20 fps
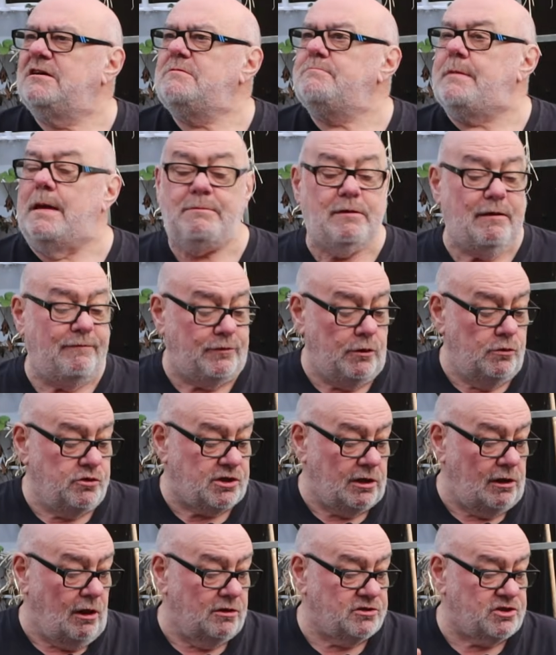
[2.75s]
Maybe a few
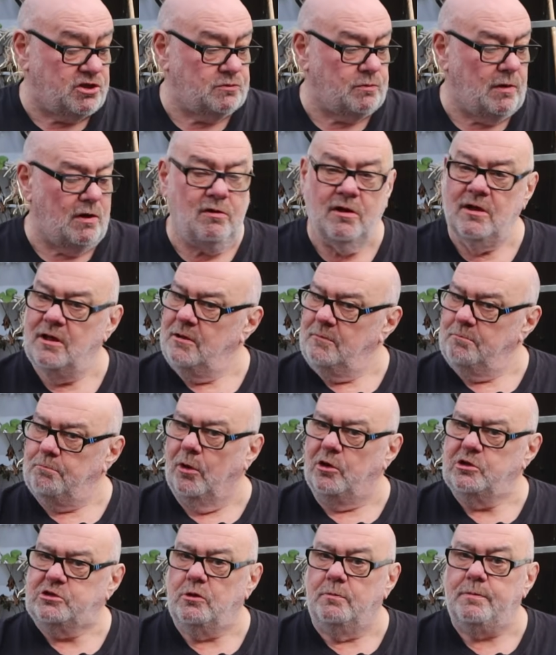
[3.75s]
shallots as well.
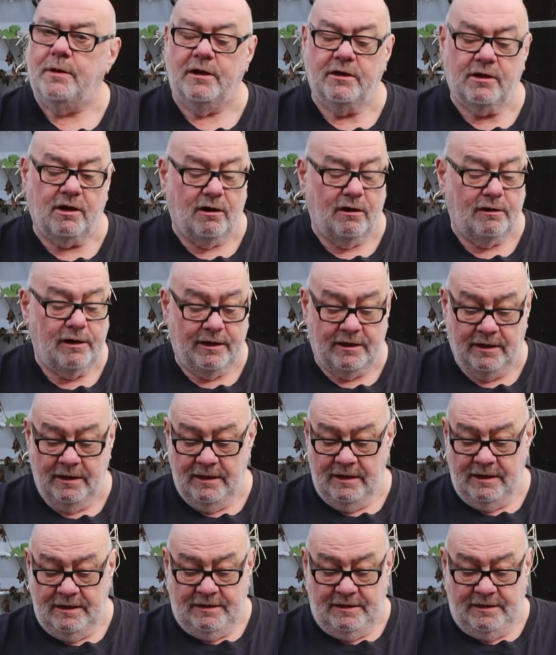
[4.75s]
Might do a bit of garlic.